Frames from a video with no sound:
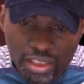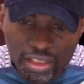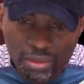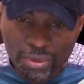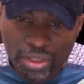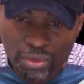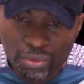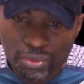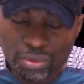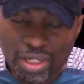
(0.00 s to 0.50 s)
And then we
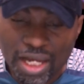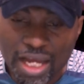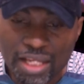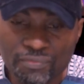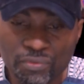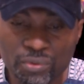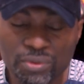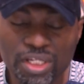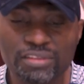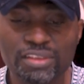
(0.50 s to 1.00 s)
are going to add
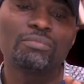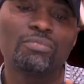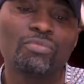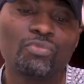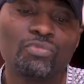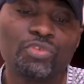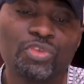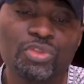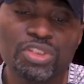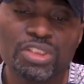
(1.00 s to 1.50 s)
folders.
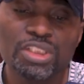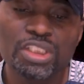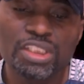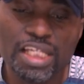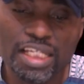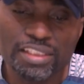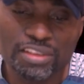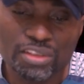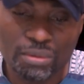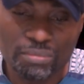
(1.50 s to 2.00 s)
Using the
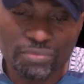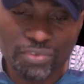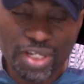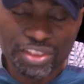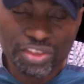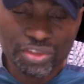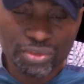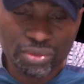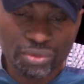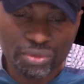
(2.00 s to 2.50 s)
desktop
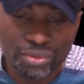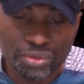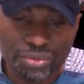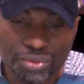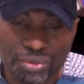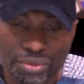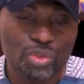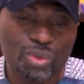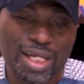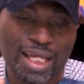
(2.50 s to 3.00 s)
version,
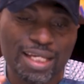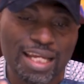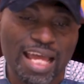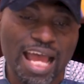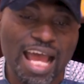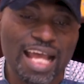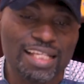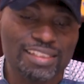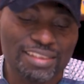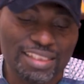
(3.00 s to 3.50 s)
you can
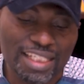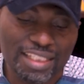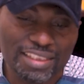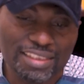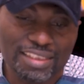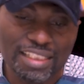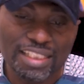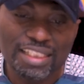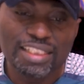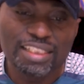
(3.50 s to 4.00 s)

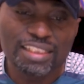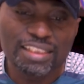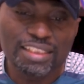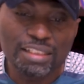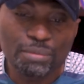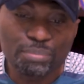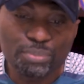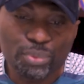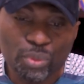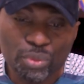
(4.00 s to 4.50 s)
access
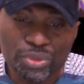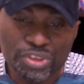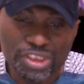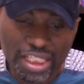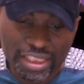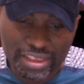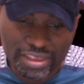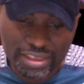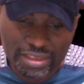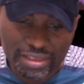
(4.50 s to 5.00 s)
the
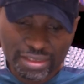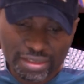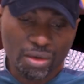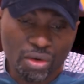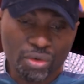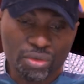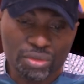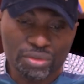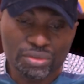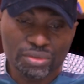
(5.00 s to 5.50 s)
projects
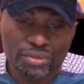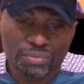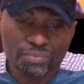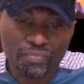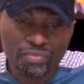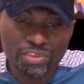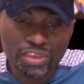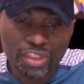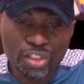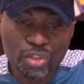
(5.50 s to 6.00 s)
on
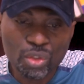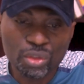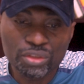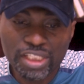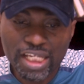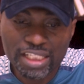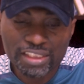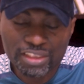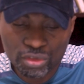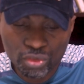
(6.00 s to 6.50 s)
your
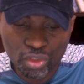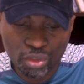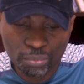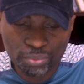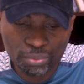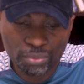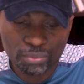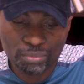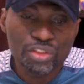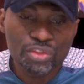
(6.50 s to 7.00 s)

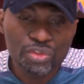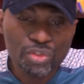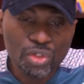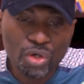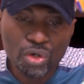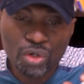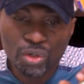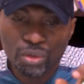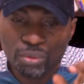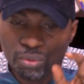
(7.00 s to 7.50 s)
desktop.
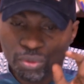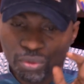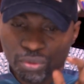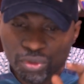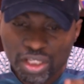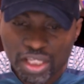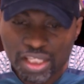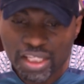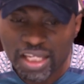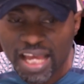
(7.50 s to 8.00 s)
Your
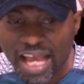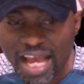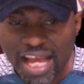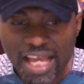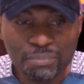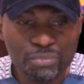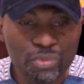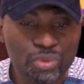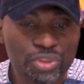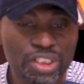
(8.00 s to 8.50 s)
AI
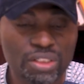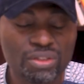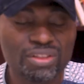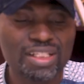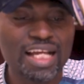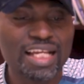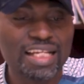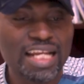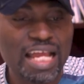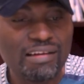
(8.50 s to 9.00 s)
model
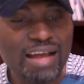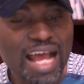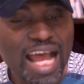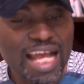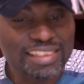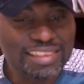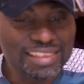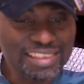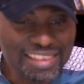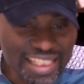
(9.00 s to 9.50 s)
can now
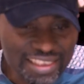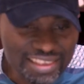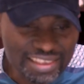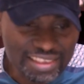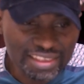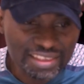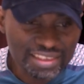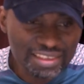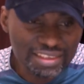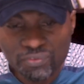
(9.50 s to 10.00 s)

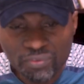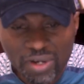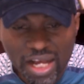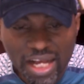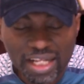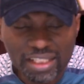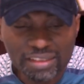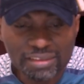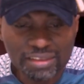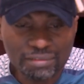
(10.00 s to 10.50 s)
access
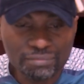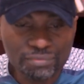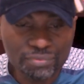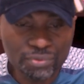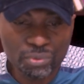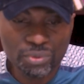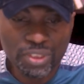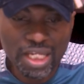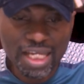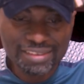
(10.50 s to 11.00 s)
files and
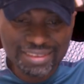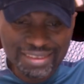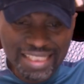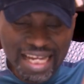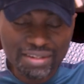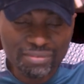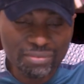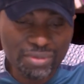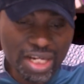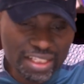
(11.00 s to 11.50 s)
folders
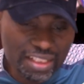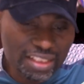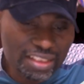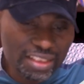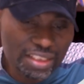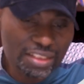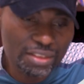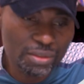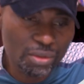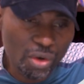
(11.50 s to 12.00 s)

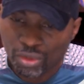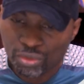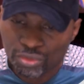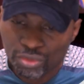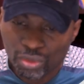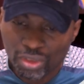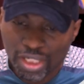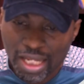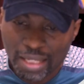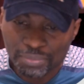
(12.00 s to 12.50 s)
directly on
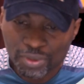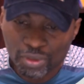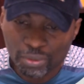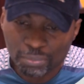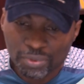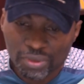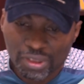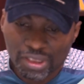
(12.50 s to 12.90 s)
your laptop.